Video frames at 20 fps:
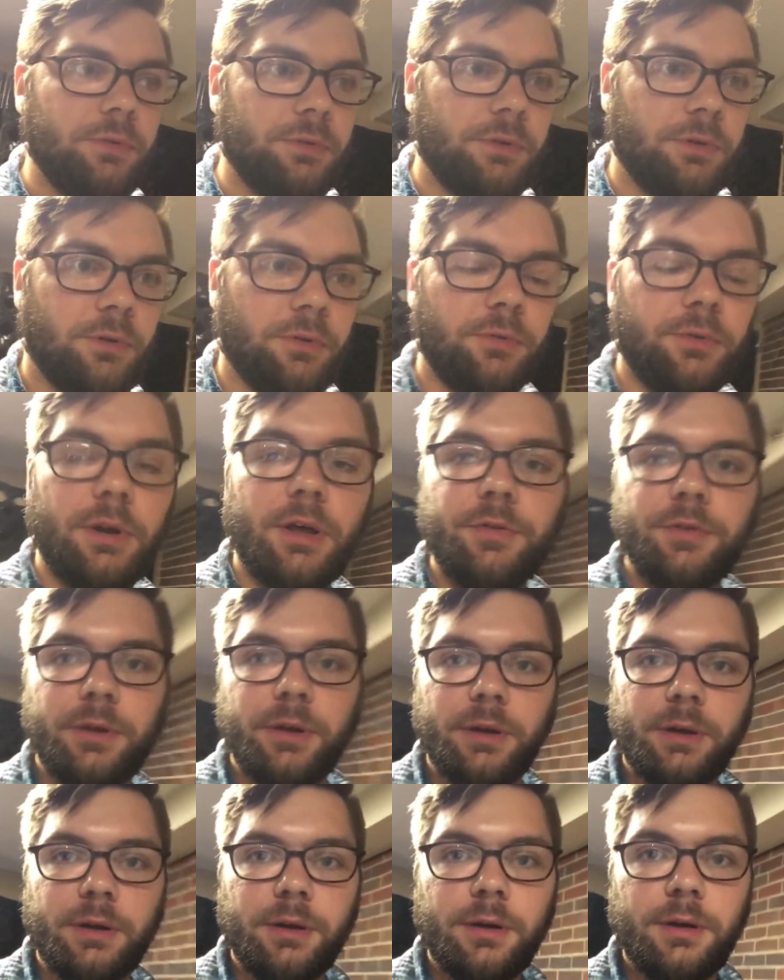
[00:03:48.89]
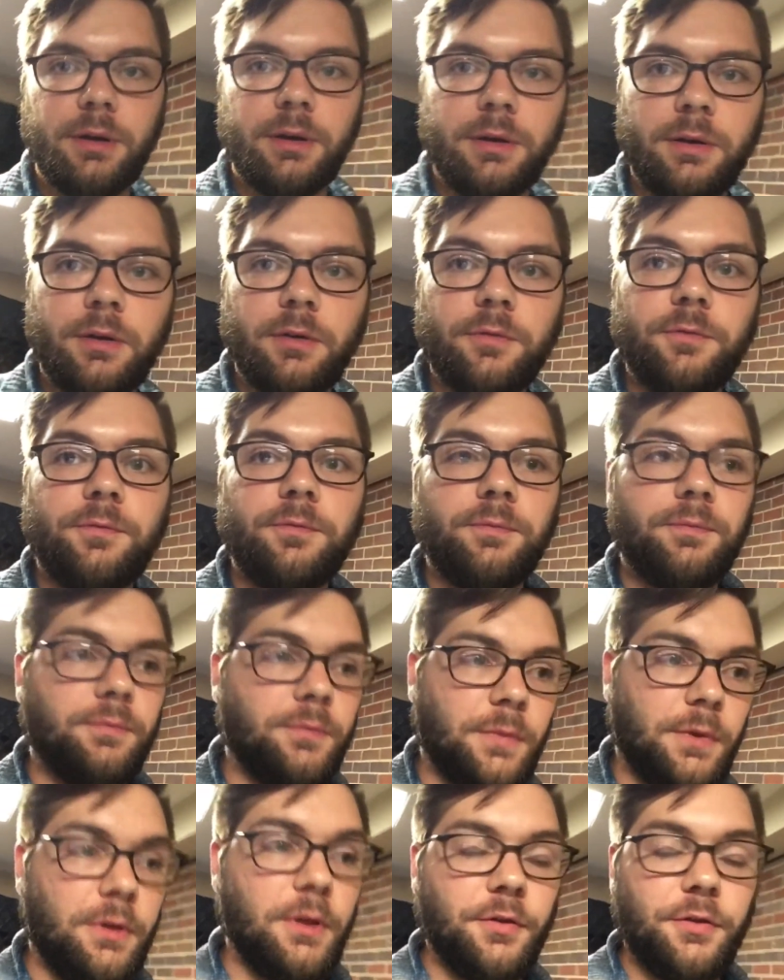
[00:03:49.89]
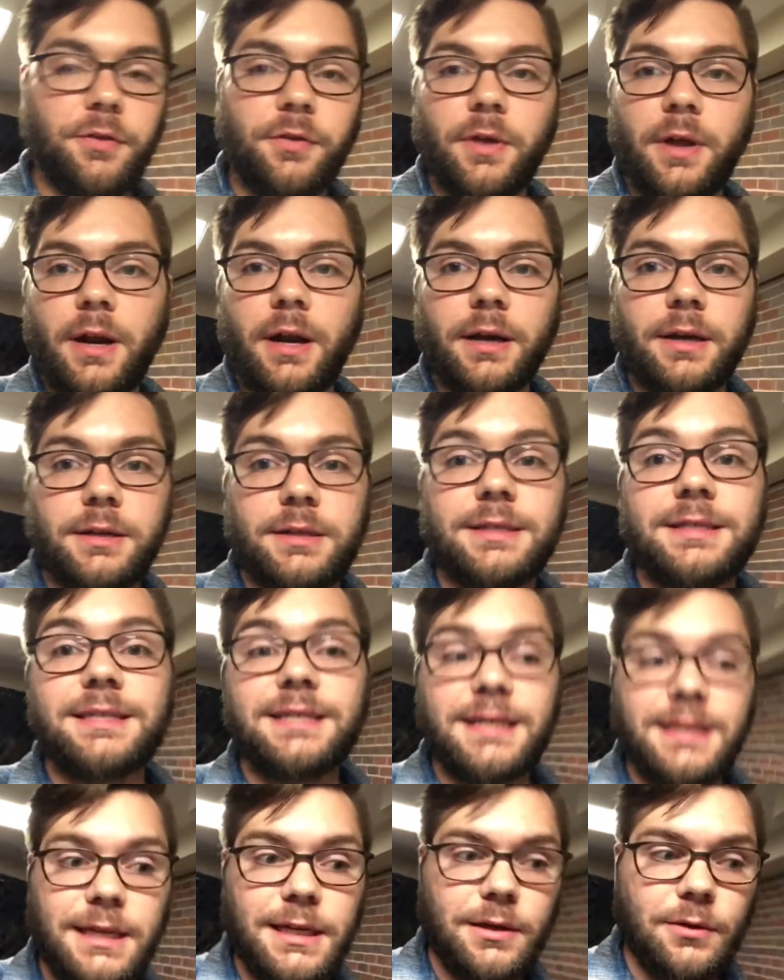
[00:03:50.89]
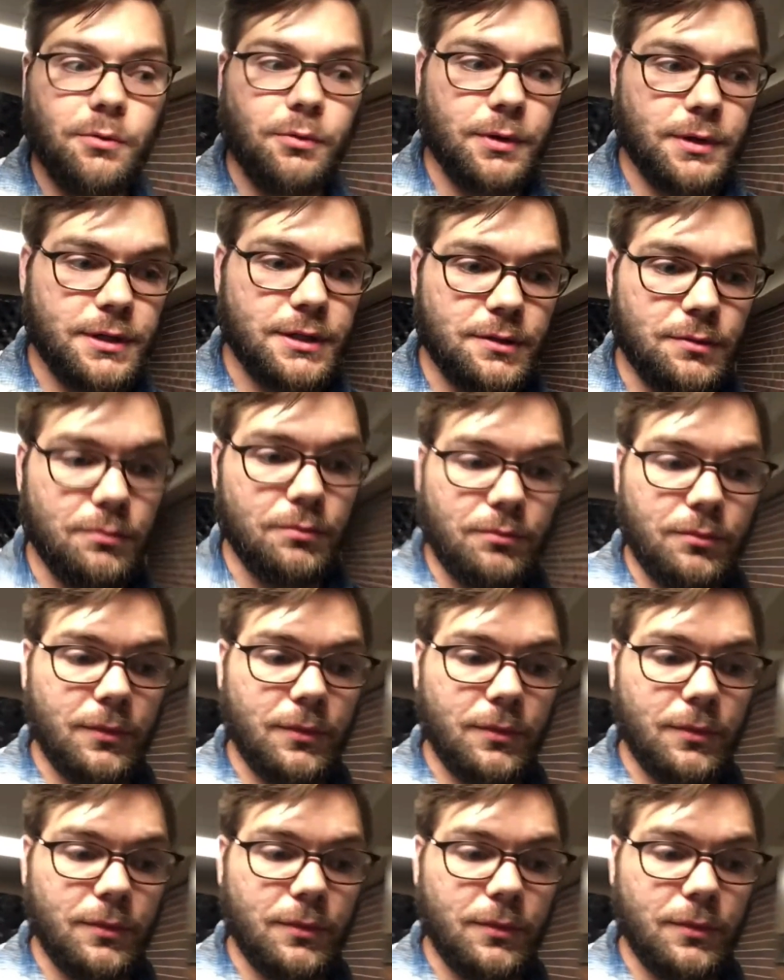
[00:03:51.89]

You know, nothing that I could see was